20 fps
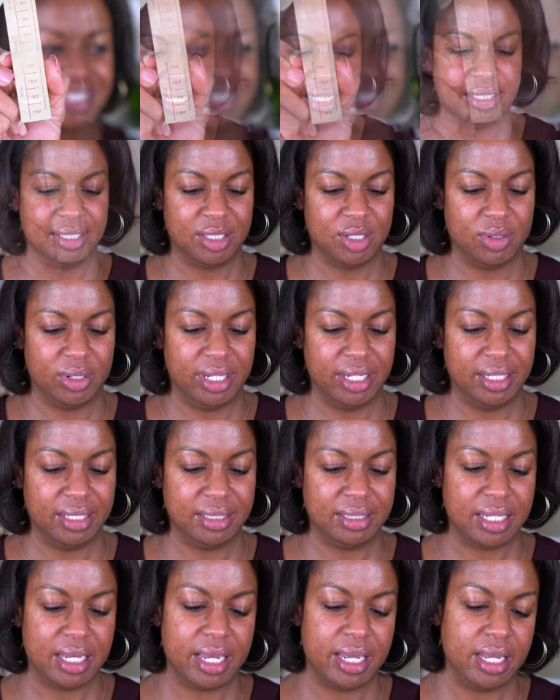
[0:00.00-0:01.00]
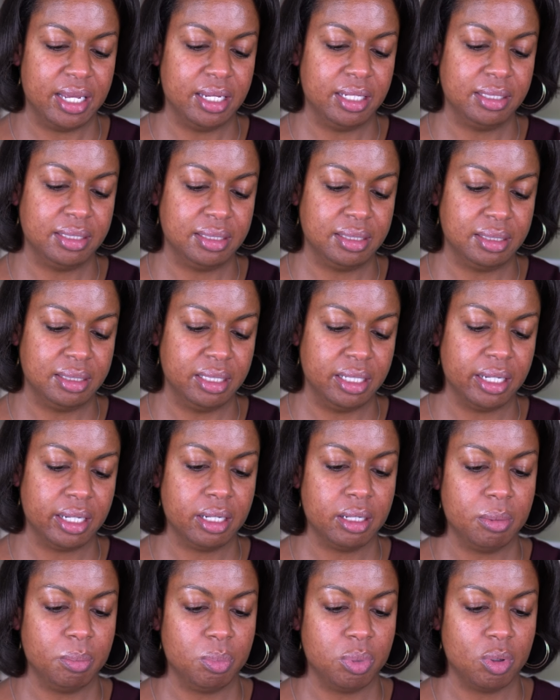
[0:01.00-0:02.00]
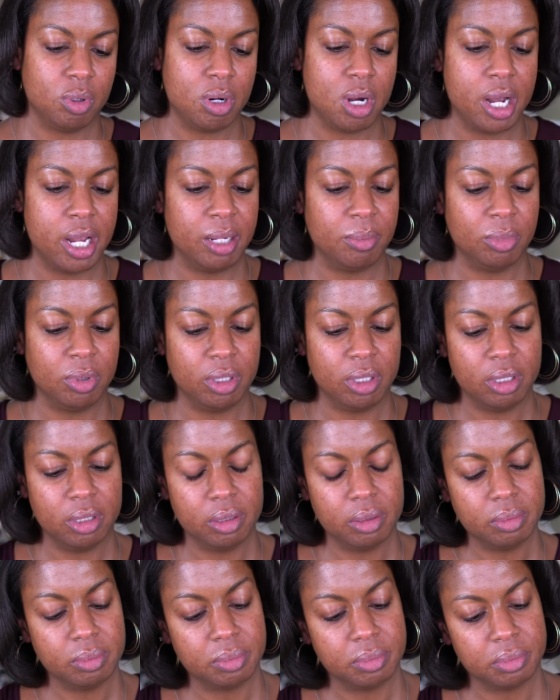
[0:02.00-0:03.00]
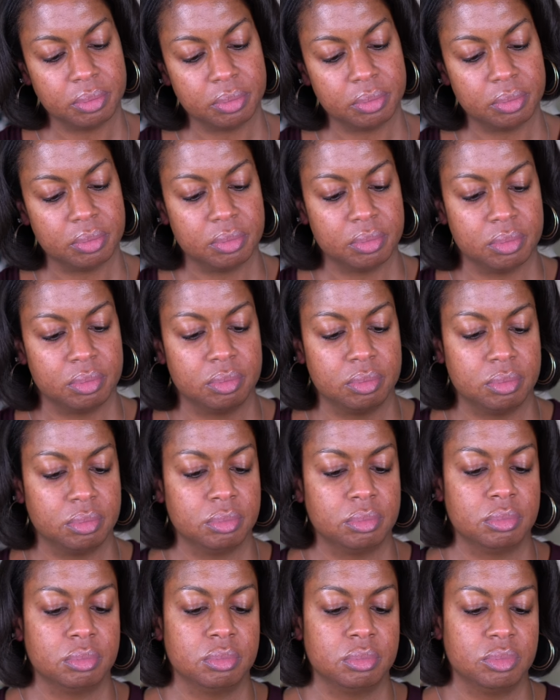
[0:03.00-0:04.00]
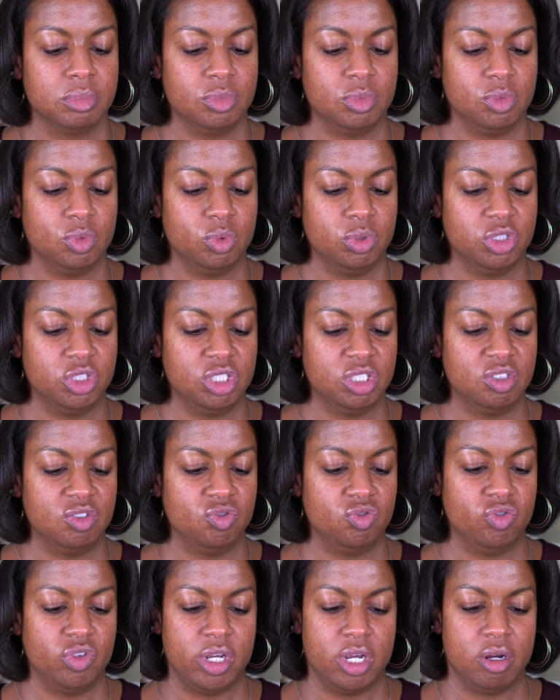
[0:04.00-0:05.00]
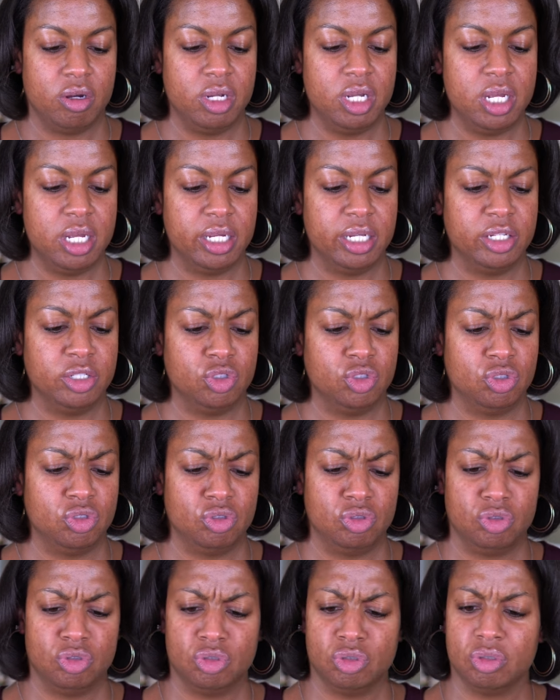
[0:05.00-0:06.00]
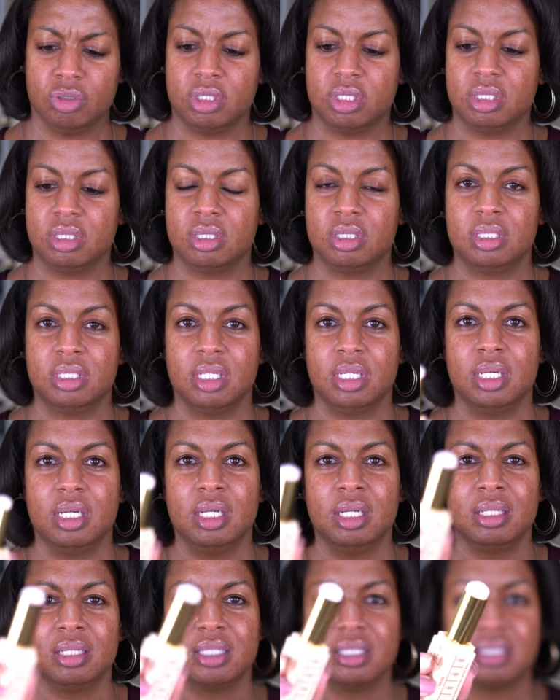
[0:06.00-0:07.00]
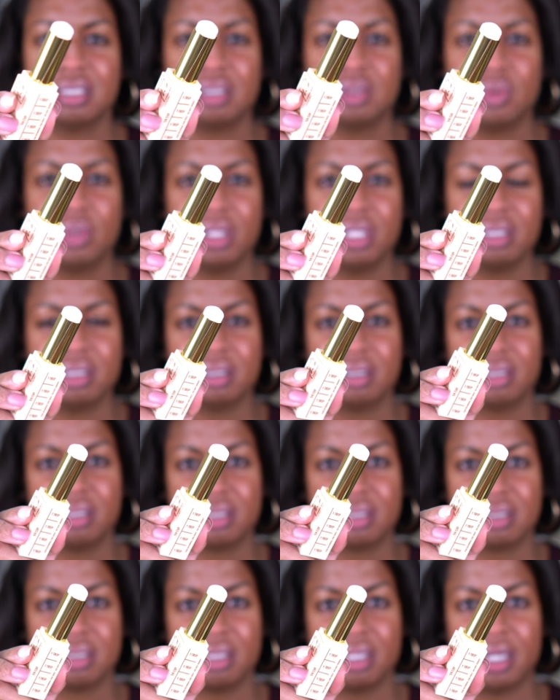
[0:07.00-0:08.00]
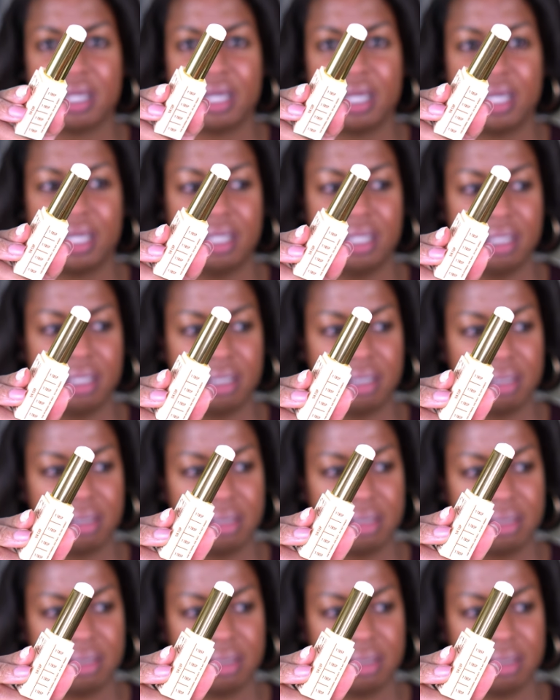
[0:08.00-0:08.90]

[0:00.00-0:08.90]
And so it is a stick primer, which is very interesting. This is what it looks like.